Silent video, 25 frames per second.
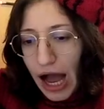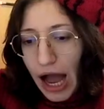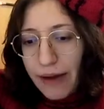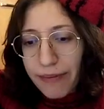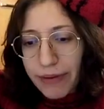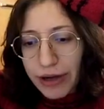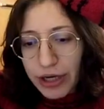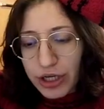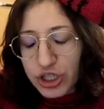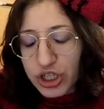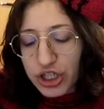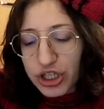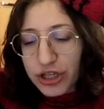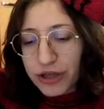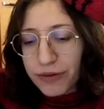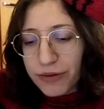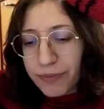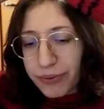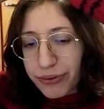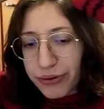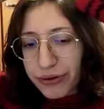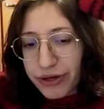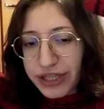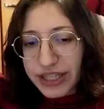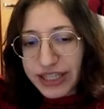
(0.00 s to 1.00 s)
I'm
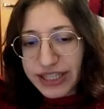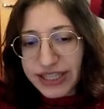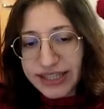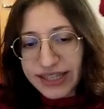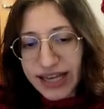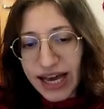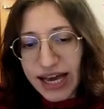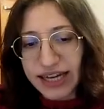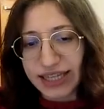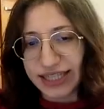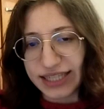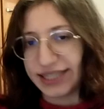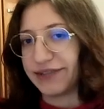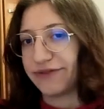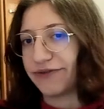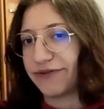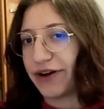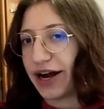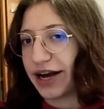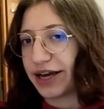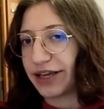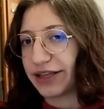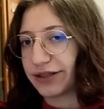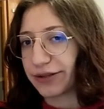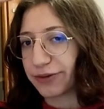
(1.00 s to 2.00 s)
actually pretty
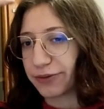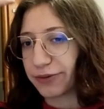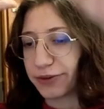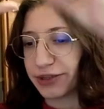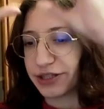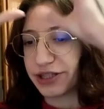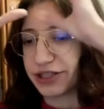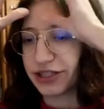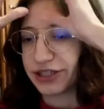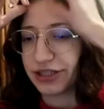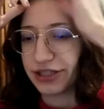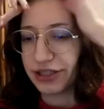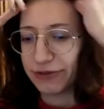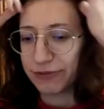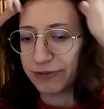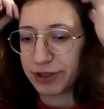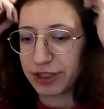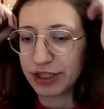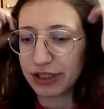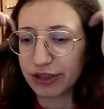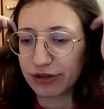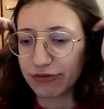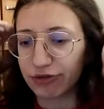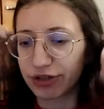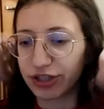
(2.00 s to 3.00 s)
satisfied with the
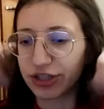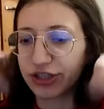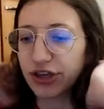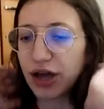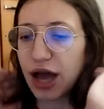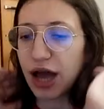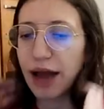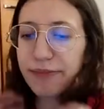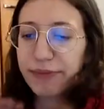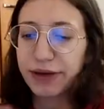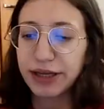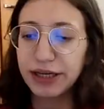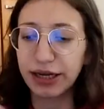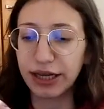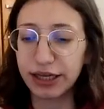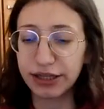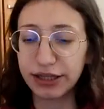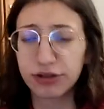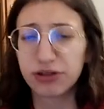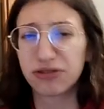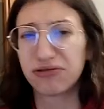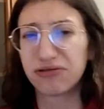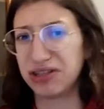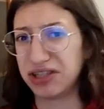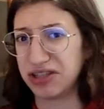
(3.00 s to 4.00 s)
result. I mean,
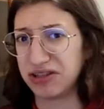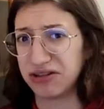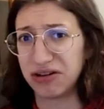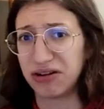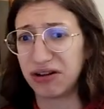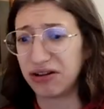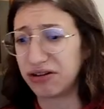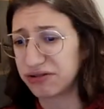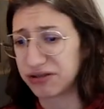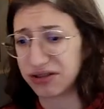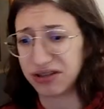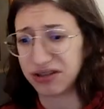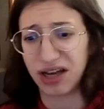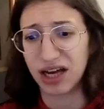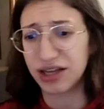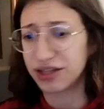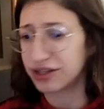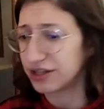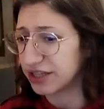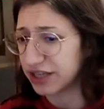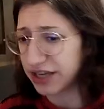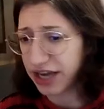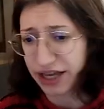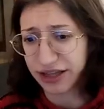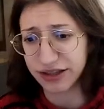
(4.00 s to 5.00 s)
not the result,
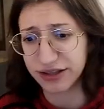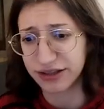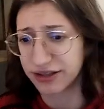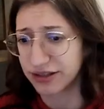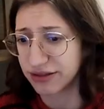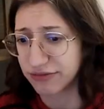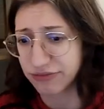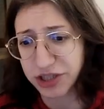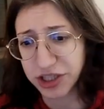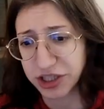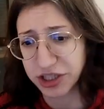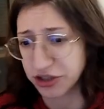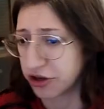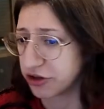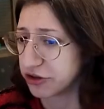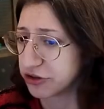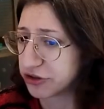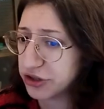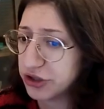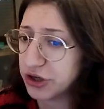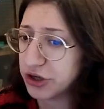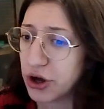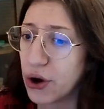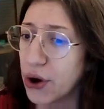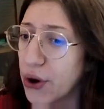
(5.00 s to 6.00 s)
not the end
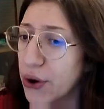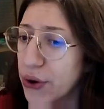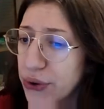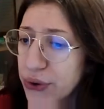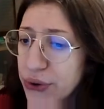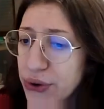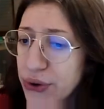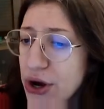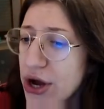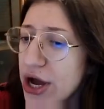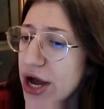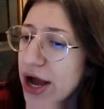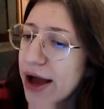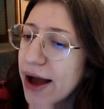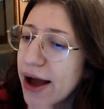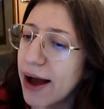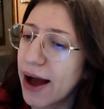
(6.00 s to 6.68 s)
result, no.